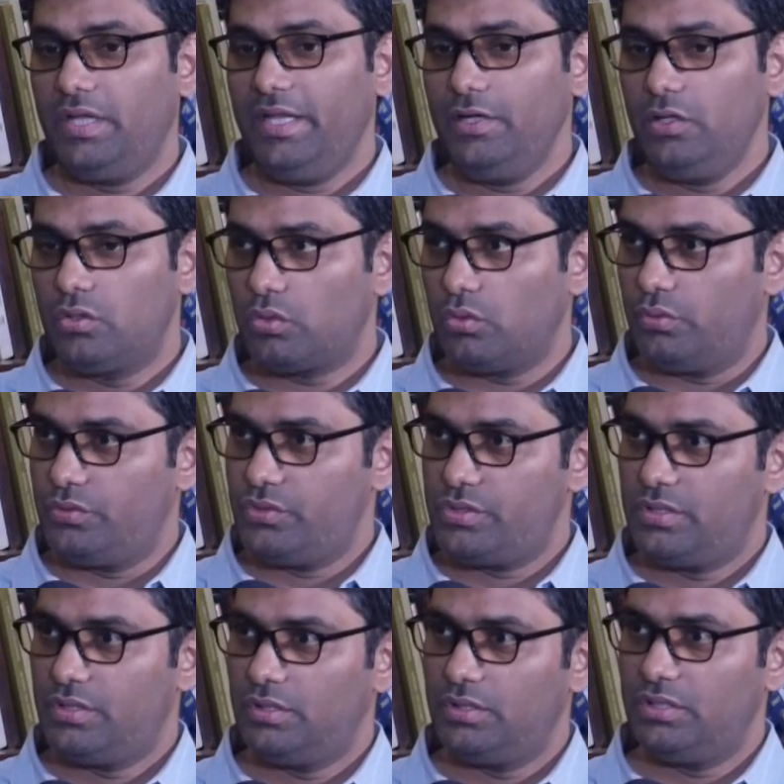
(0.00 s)
in
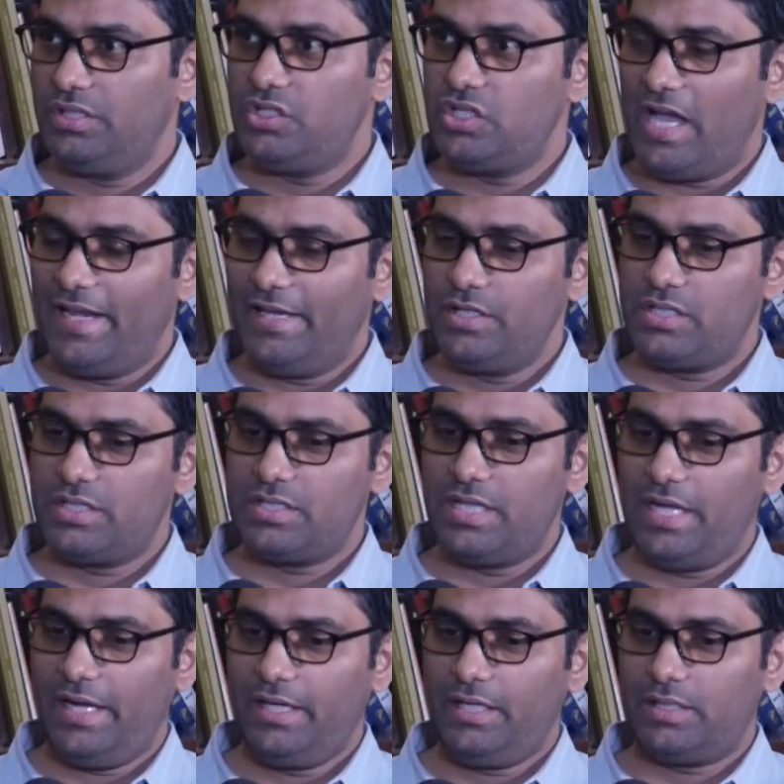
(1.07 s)
drones, the challenge is
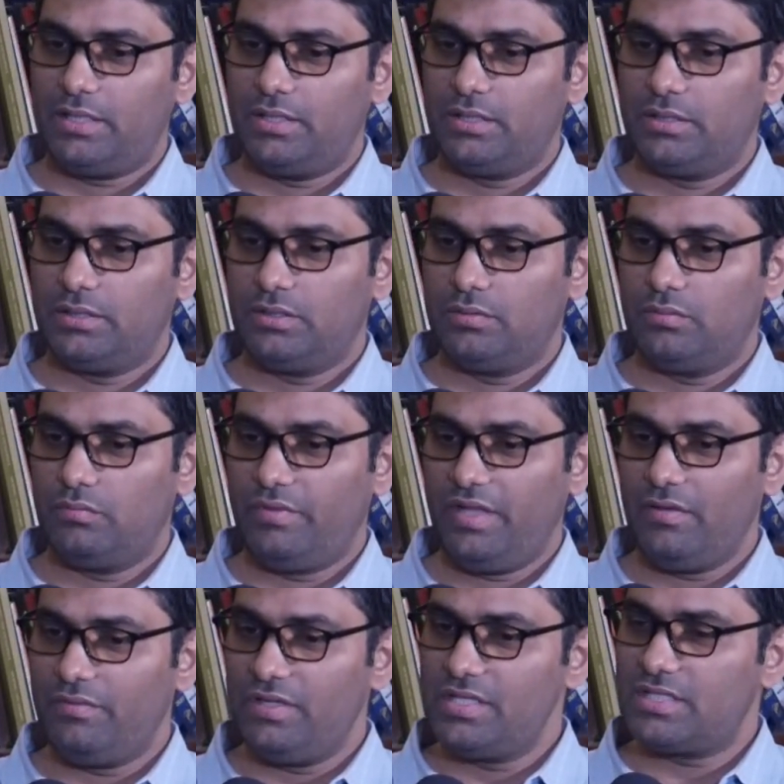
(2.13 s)
that
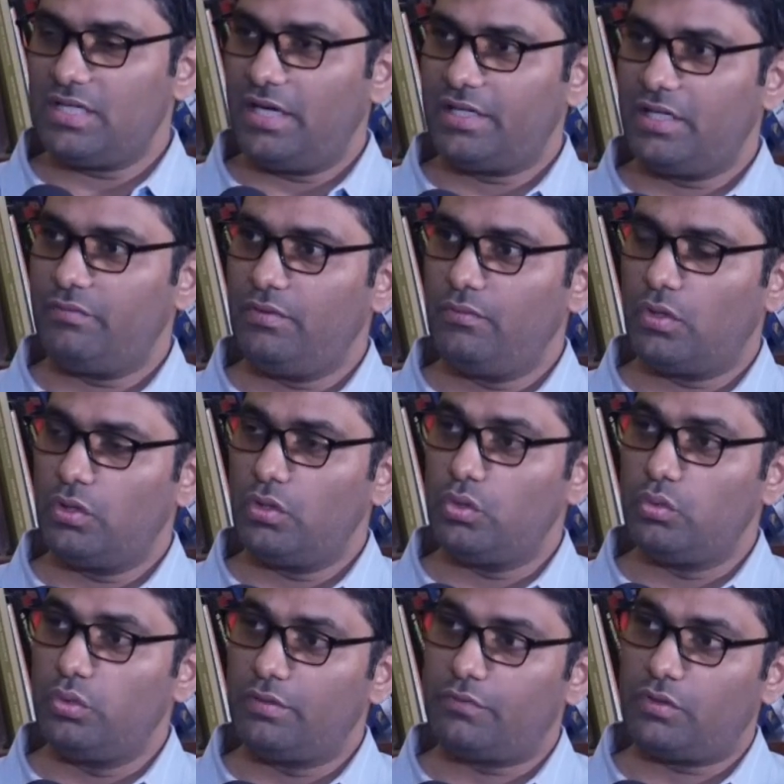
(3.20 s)
when we started, we wanted to
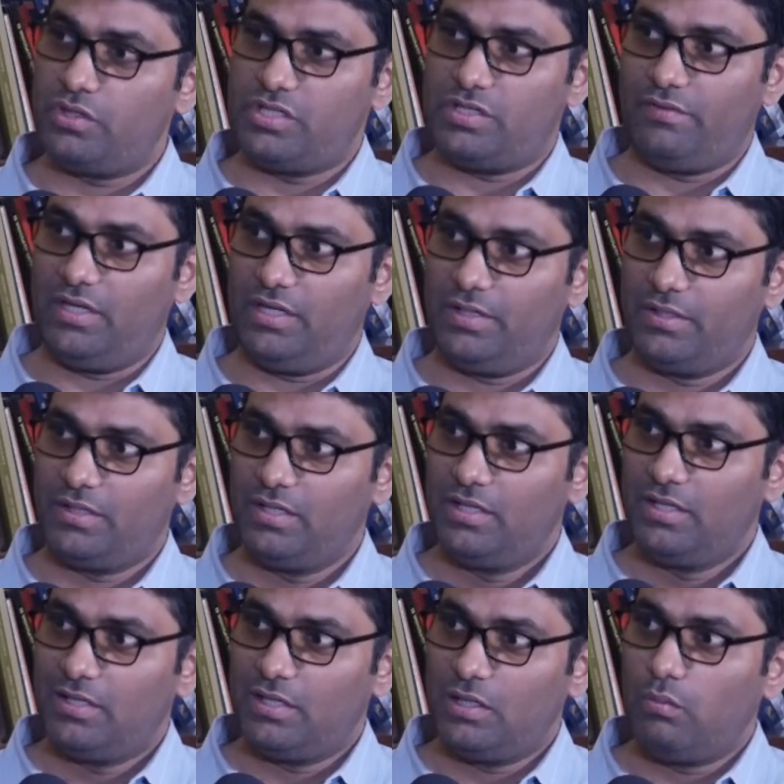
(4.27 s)
do it for a Jawan.
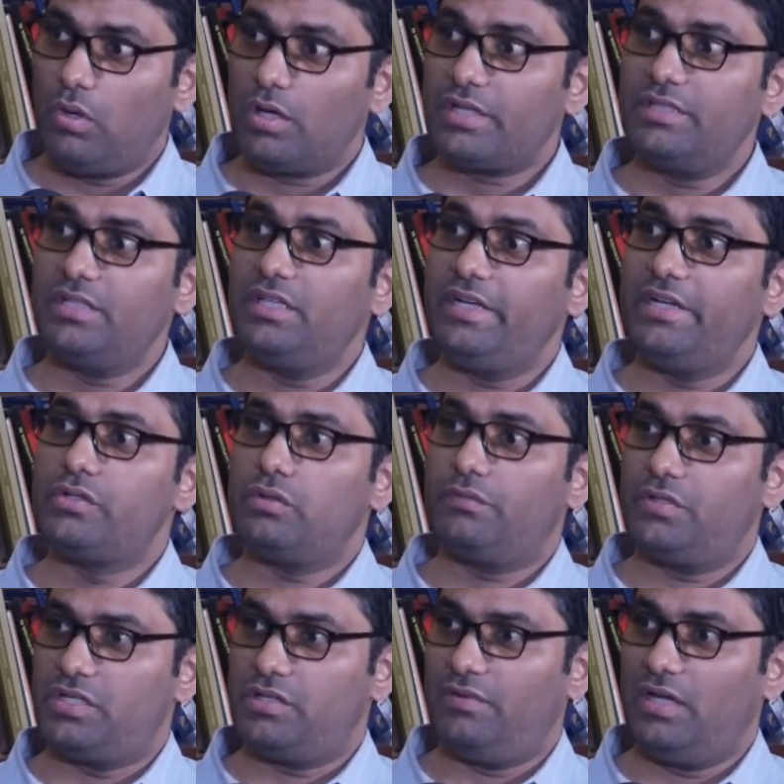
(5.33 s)
Now, what are the needs of a
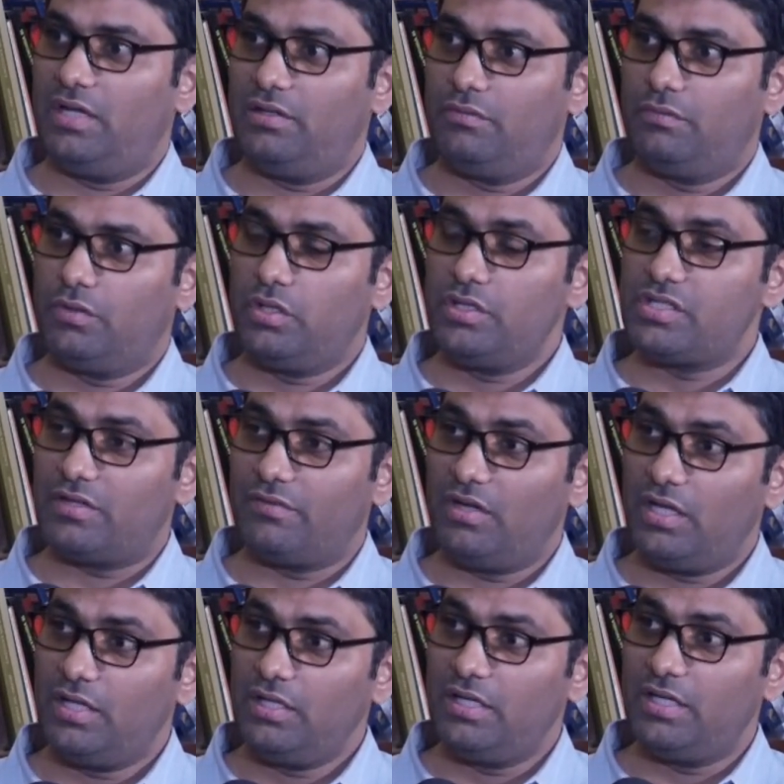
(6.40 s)
Jawan? For a
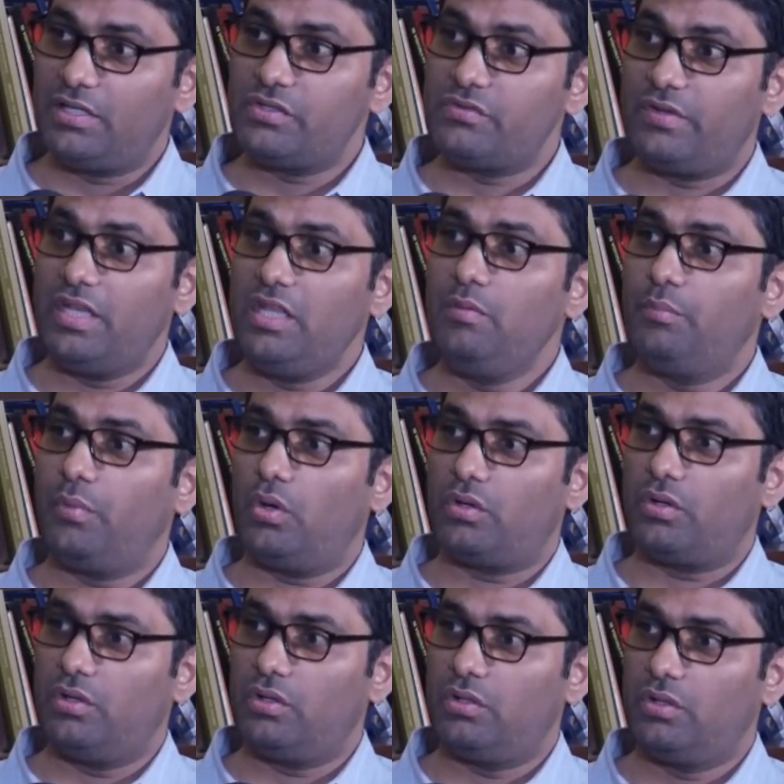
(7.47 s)
Jawan, it is very
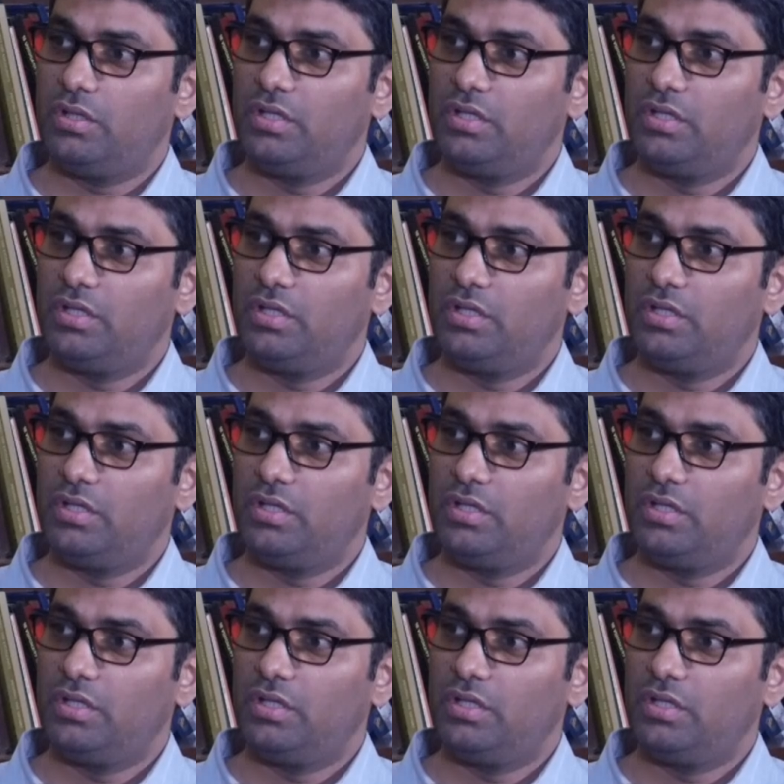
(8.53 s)
important